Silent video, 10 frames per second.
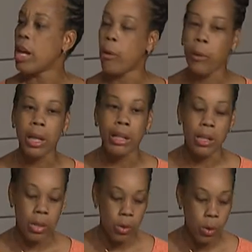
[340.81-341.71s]
Uh, what,
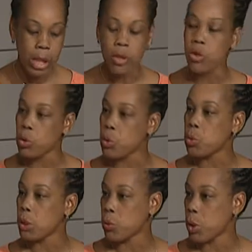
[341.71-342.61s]
you can choose
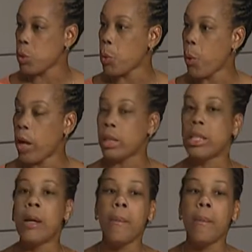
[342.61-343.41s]
which one you want.